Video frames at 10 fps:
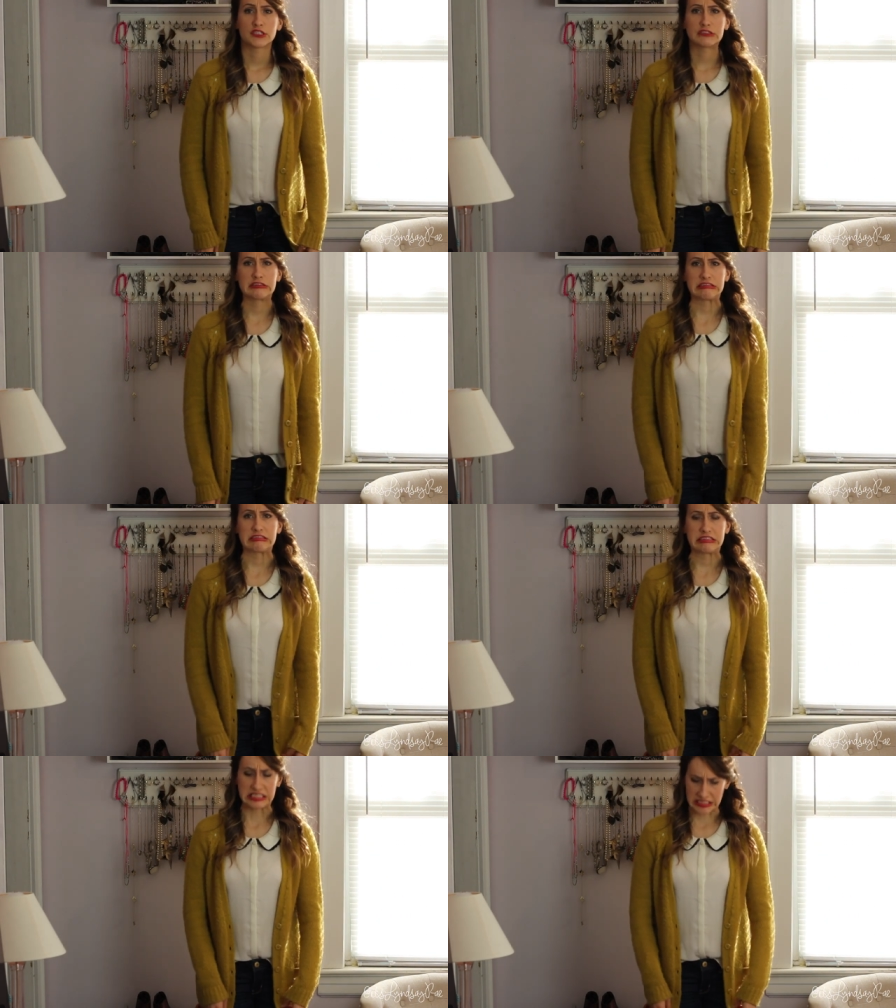first
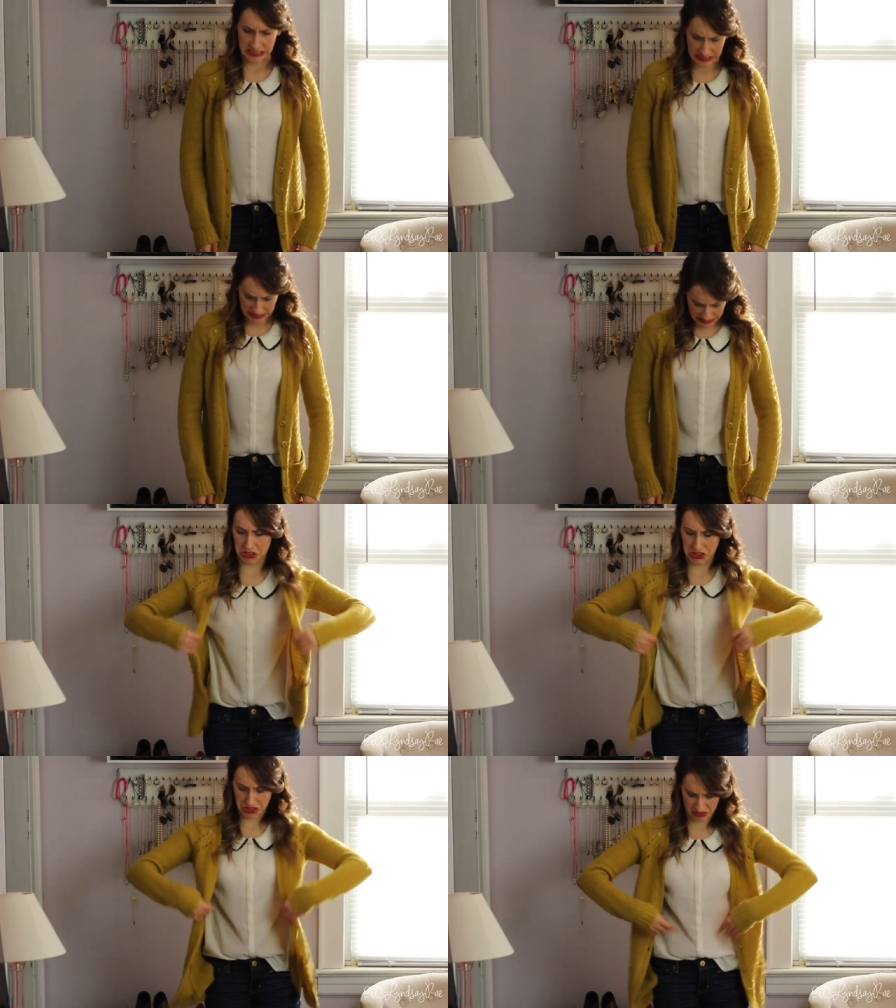problem is
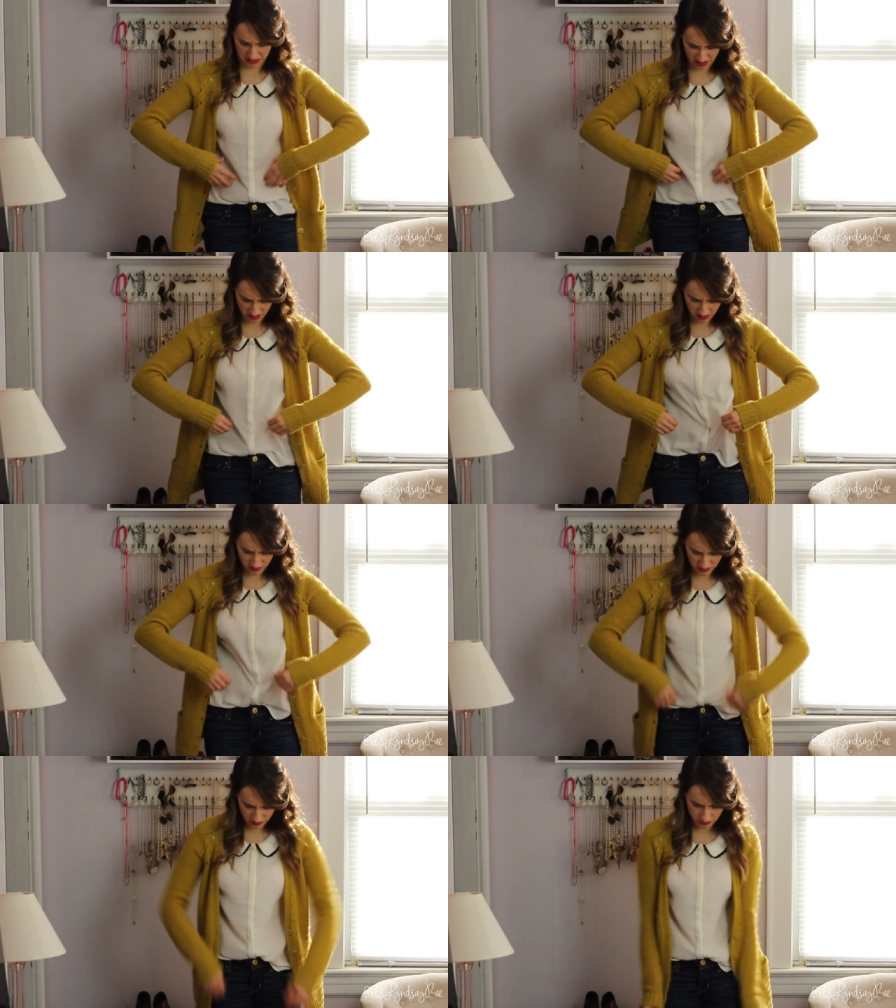dressing in
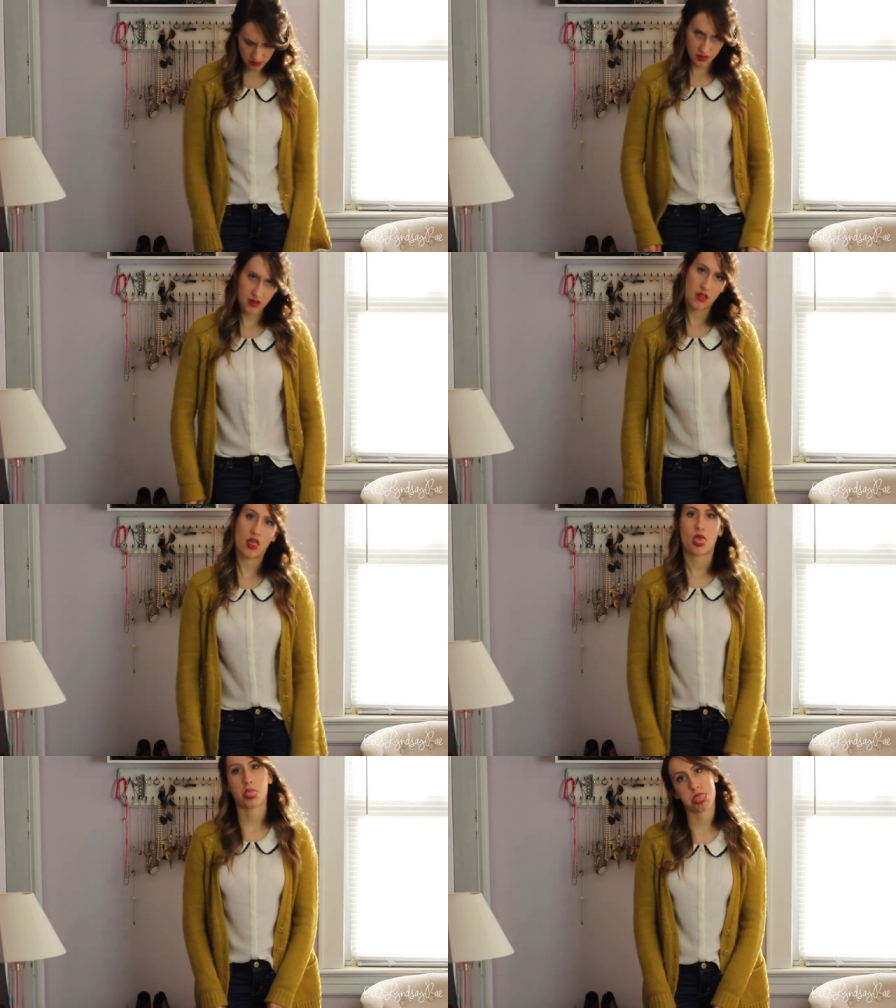clothes that you might
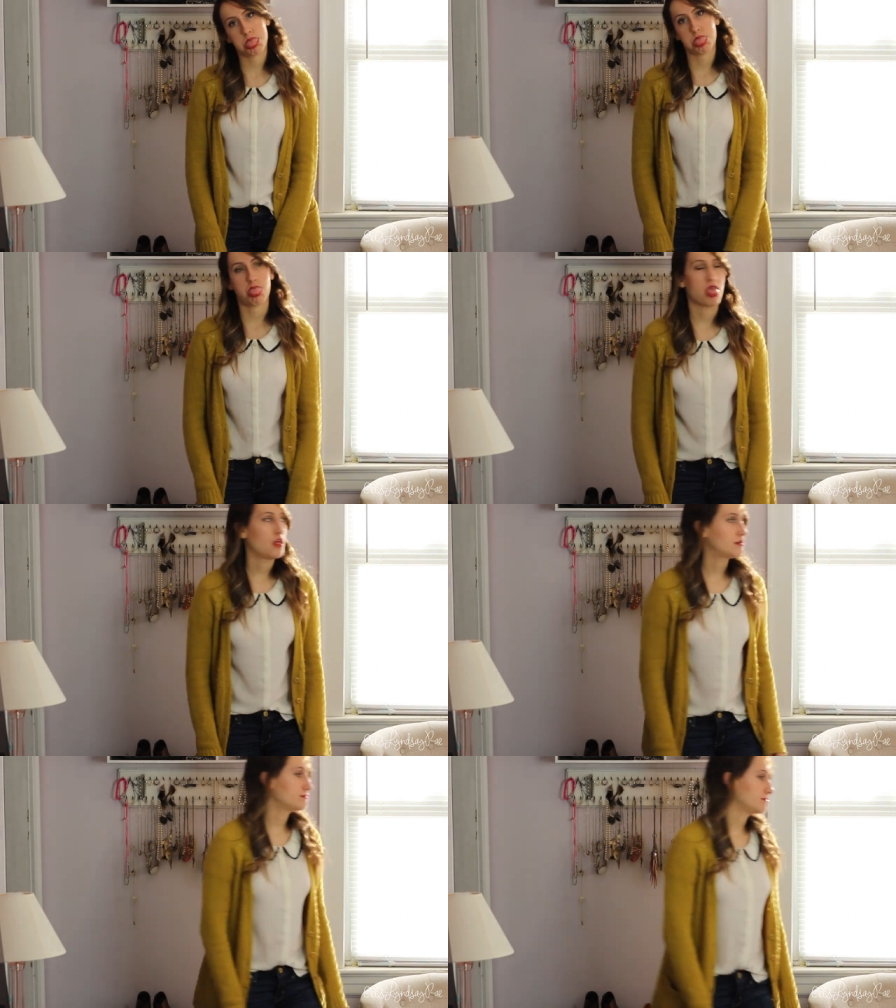love but don't
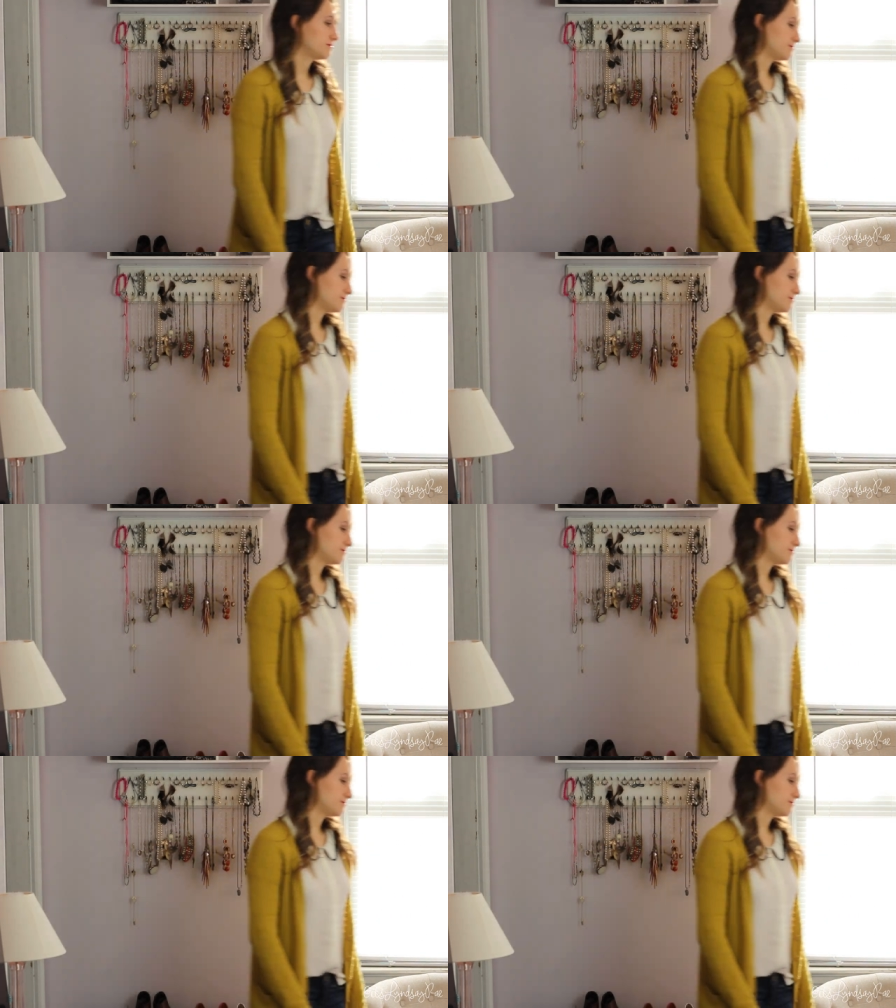necessarily